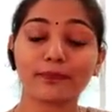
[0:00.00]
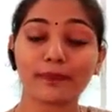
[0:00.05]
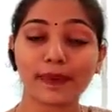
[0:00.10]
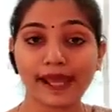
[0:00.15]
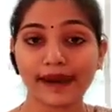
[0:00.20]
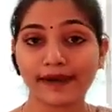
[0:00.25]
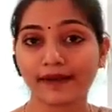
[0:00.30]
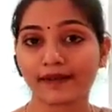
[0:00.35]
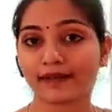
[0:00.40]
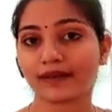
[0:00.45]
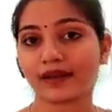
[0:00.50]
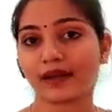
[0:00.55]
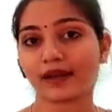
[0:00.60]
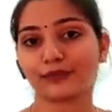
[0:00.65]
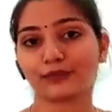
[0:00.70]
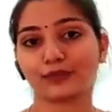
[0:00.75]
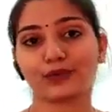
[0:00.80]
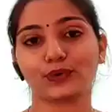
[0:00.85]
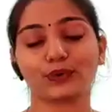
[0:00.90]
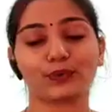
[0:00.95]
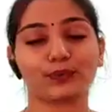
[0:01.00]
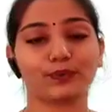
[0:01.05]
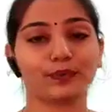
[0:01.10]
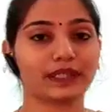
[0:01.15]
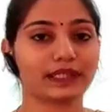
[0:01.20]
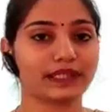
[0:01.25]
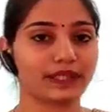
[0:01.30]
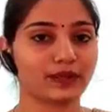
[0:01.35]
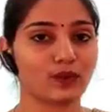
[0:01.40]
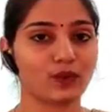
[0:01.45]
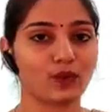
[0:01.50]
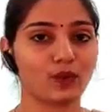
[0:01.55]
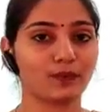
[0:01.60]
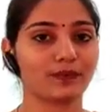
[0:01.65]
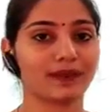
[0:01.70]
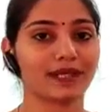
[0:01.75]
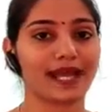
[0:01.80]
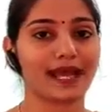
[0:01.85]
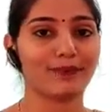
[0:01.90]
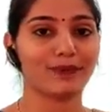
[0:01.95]
paragraph group in the
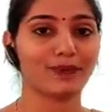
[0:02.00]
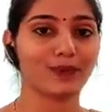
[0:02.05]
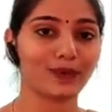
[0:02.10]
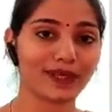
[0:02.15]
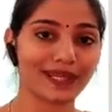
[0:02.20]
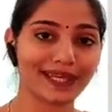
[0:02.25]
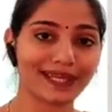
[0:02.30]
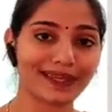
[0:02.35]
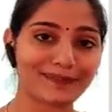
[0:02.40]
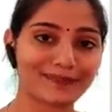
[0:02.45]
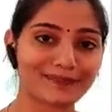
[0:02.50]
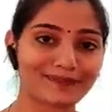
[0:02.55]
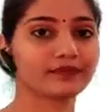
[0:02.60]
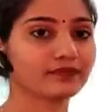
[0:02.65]
home tab. Okay?